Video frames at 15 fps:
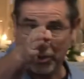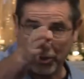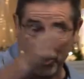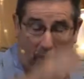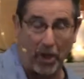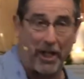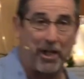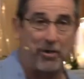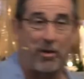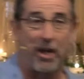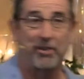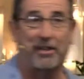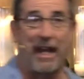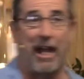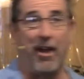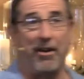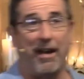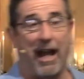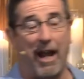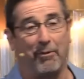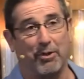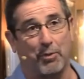journey across town,
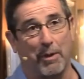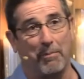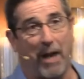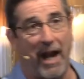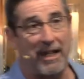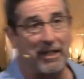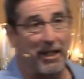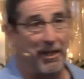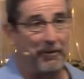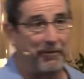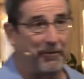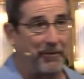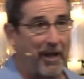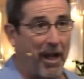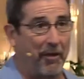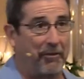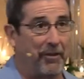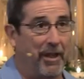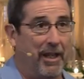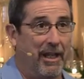I was reminded of, of